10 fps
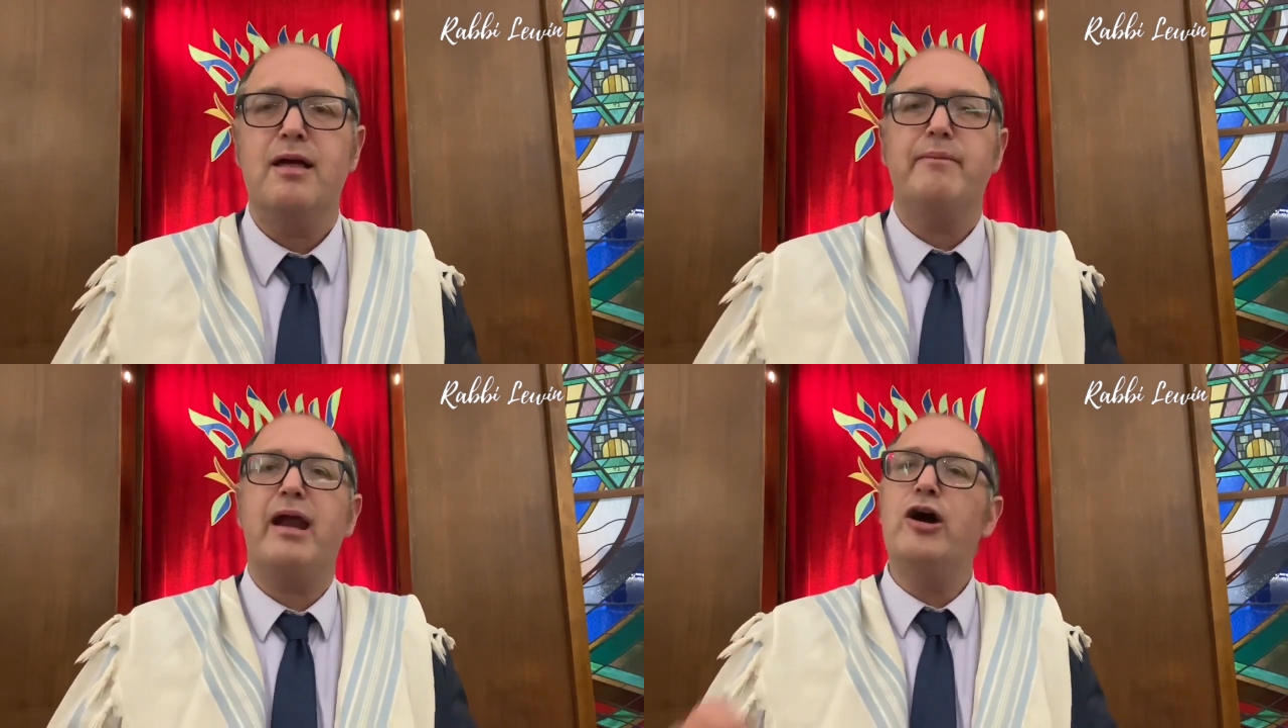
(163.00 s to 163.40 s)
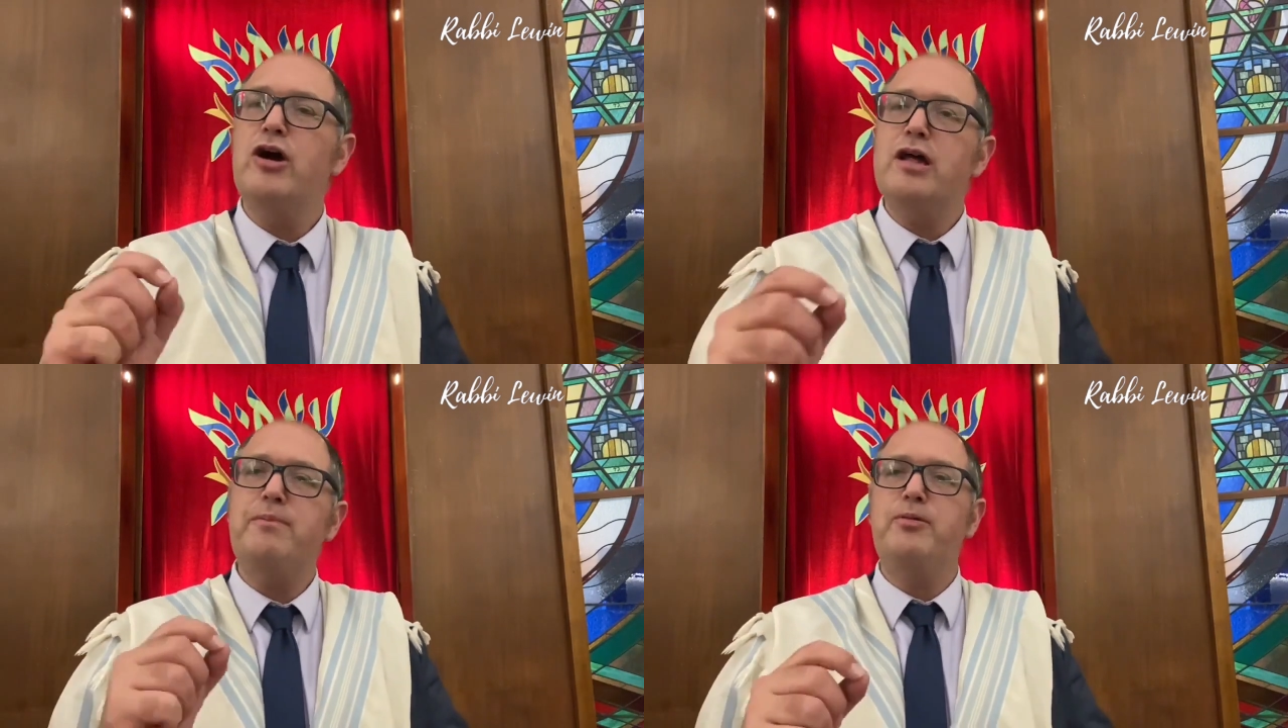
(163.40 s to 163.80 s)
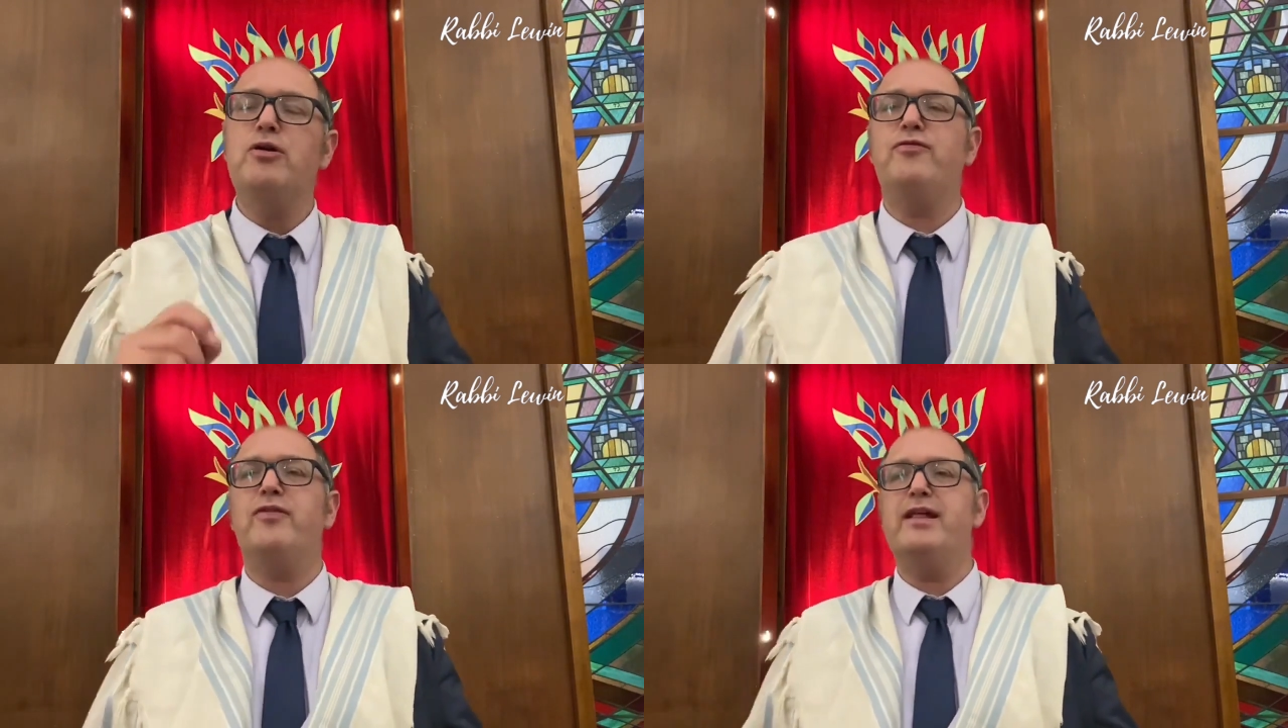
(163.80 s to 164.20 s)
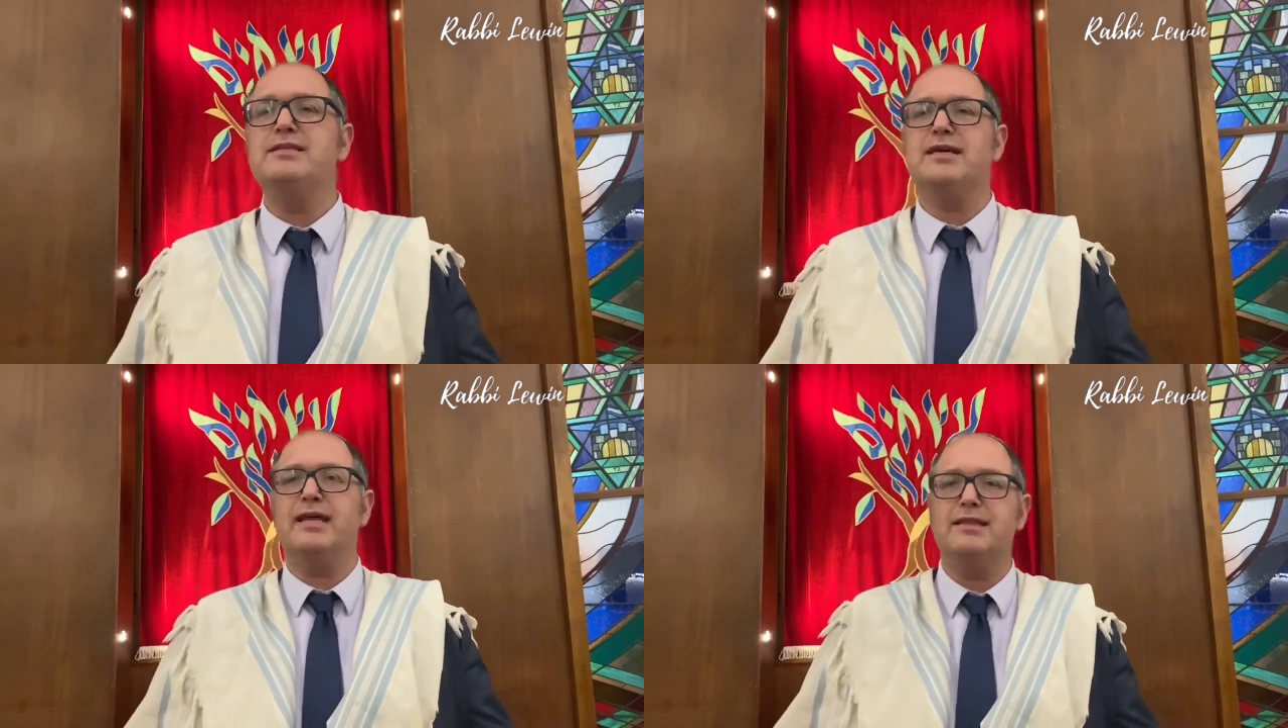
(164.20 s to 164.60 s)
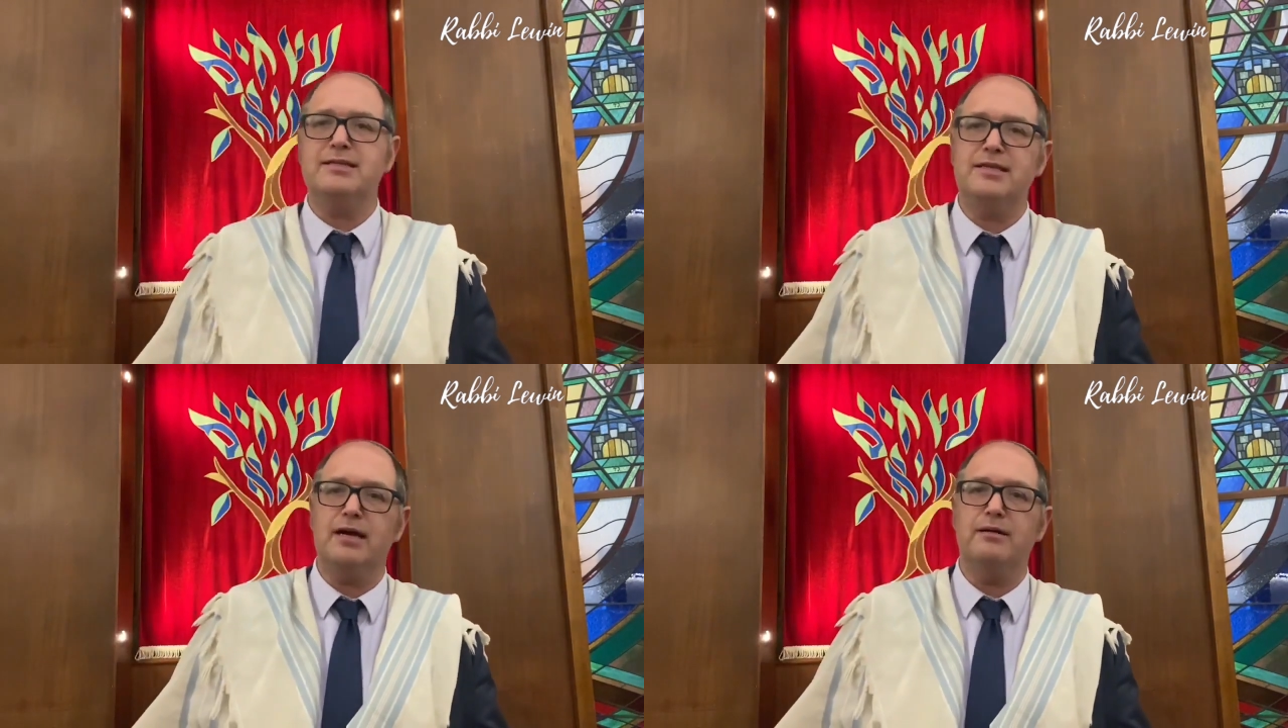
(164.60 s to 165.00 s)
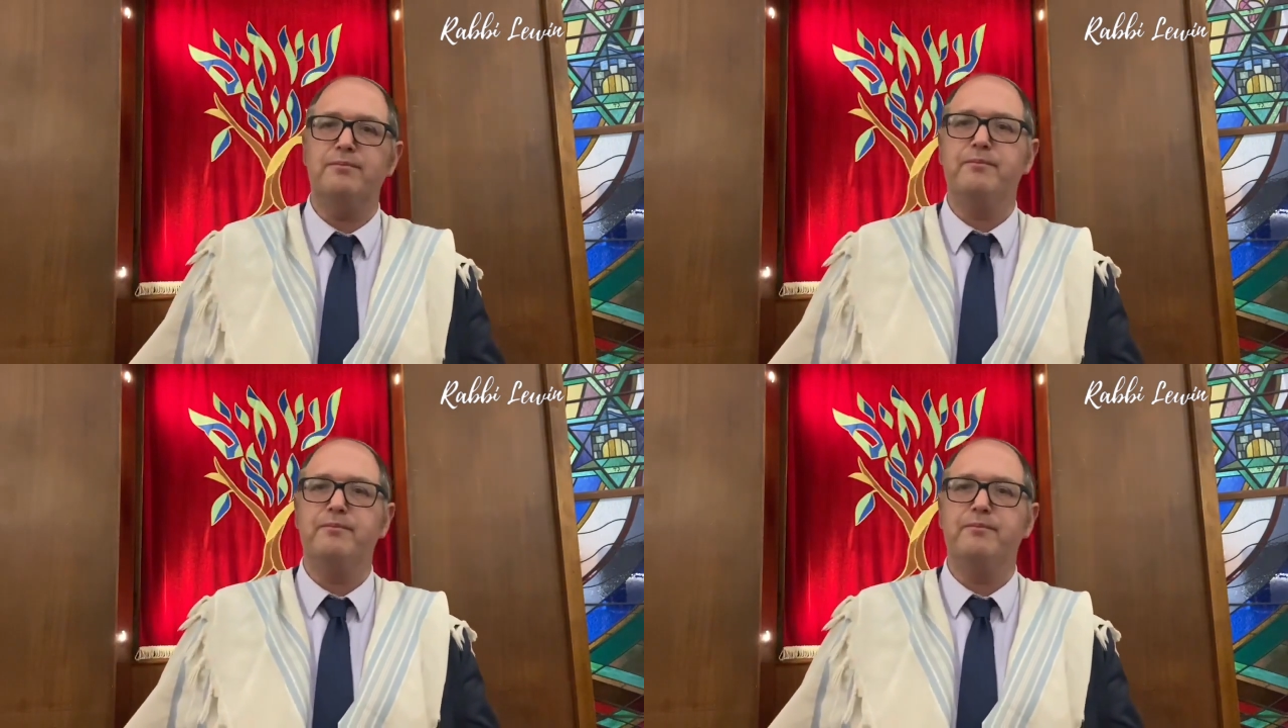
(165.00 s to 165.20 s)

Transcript: But I heard a beautiful insight this year.